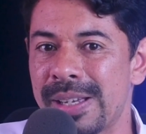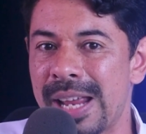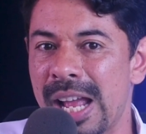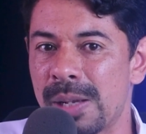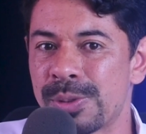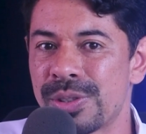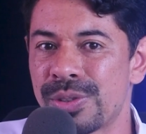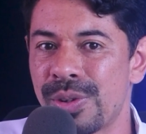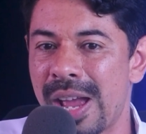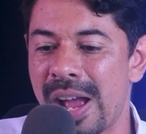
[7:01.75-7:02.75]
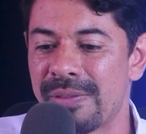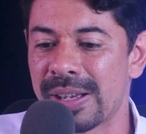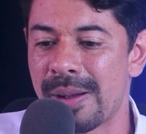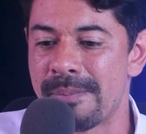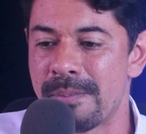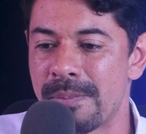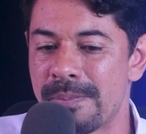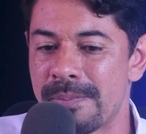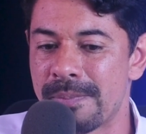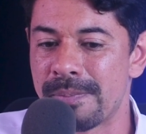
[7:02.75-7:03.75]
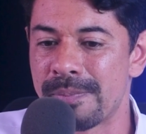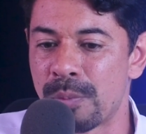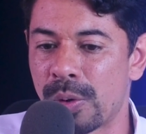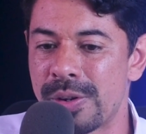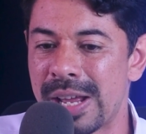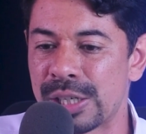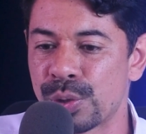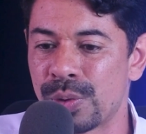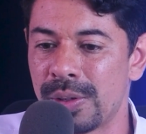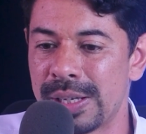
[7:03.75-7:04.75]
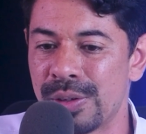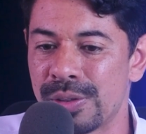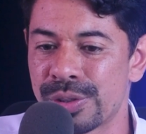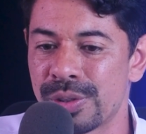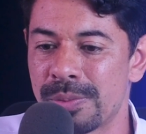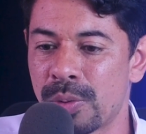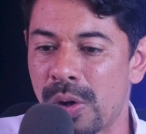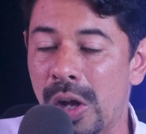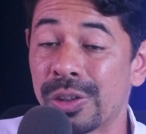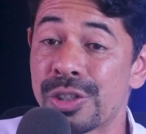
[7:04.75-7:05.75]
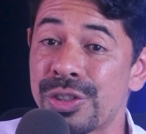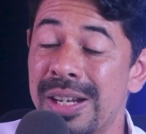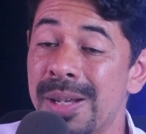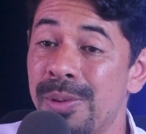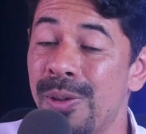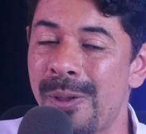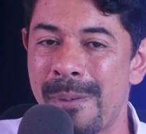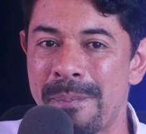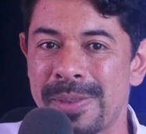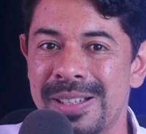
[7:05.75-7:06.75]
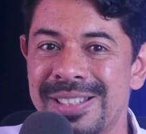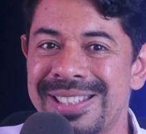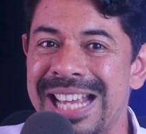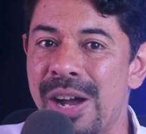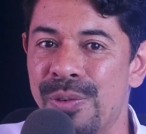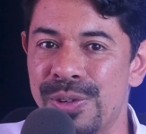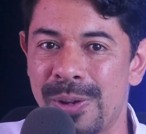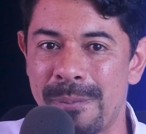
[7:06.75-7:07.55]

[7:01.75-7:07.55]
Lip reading: It helps us to have like a more natural and also more understandable sound.